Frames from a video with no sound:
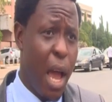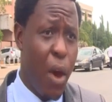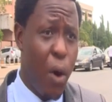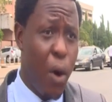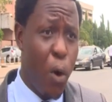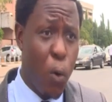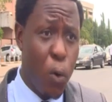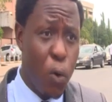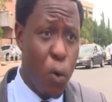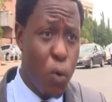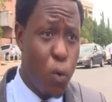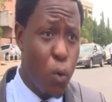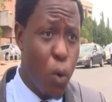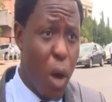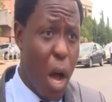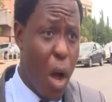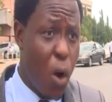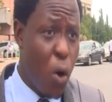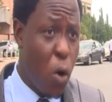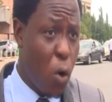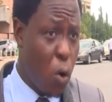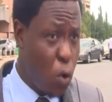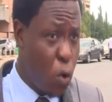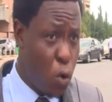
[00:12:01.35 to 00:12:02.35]
I ought to
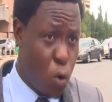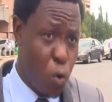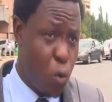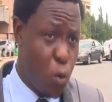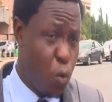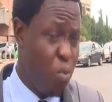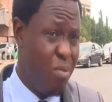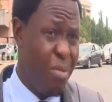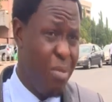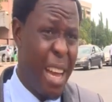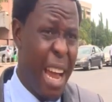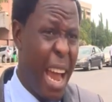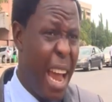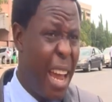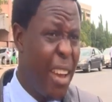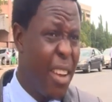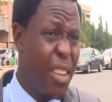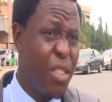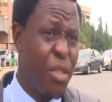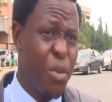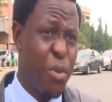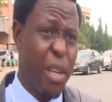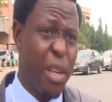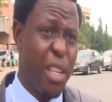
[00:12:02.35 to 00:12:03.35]
accord to the
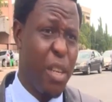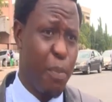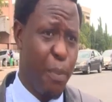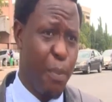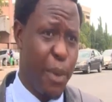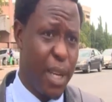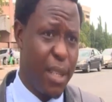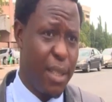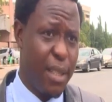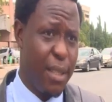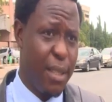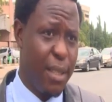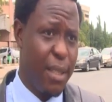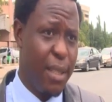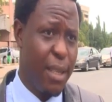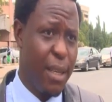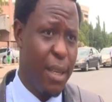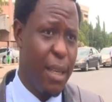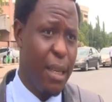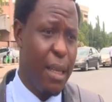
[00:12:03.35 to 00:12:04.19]
highest respect.